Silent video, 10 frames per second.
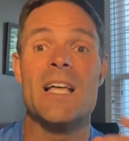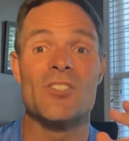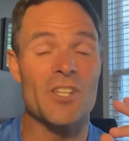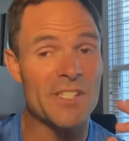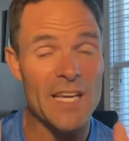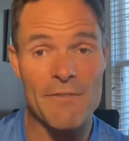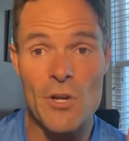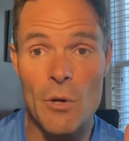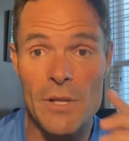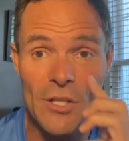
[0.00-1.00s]
Just like if you
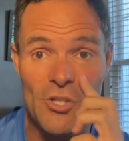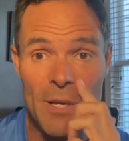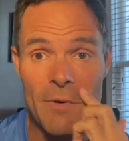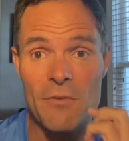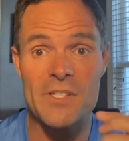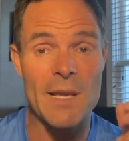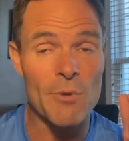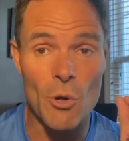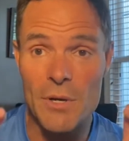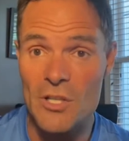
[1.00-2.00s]
go to the gym, if you say, I'm
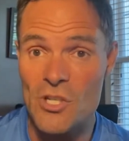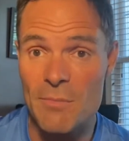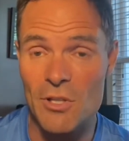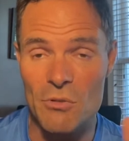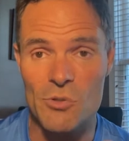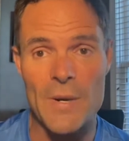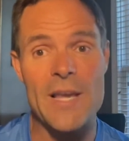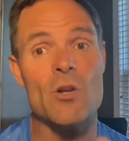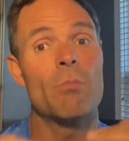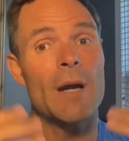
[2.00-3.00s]
going to the gym to lose weight,
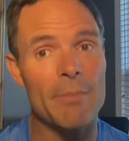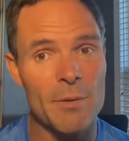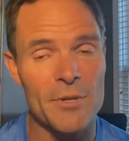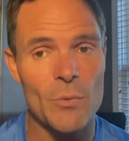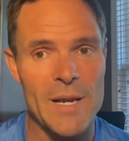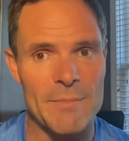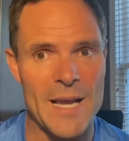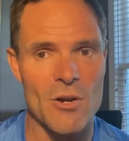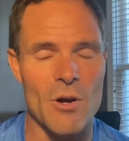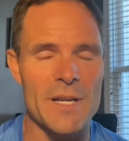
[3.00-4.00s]
you're probably going to put the weight
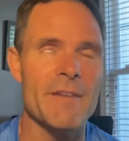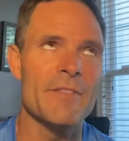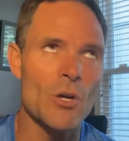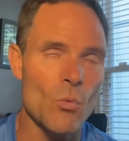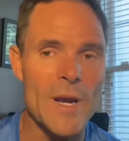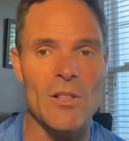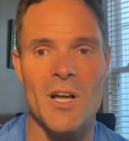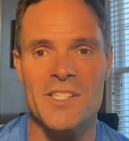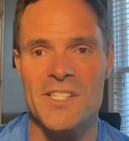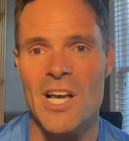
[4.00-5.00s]
back on, even though weight
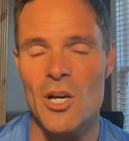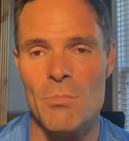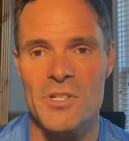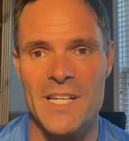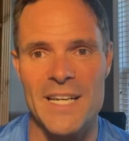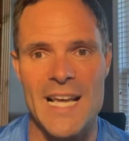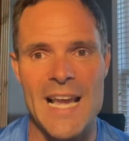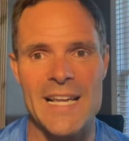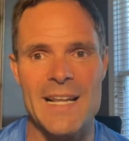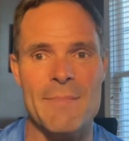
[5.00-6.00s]
loss is 100%
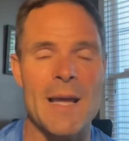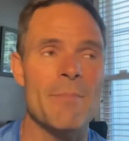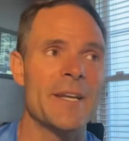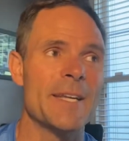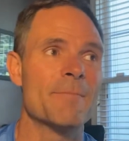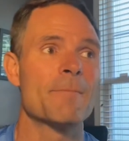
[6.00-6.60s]
diet, in my opinion.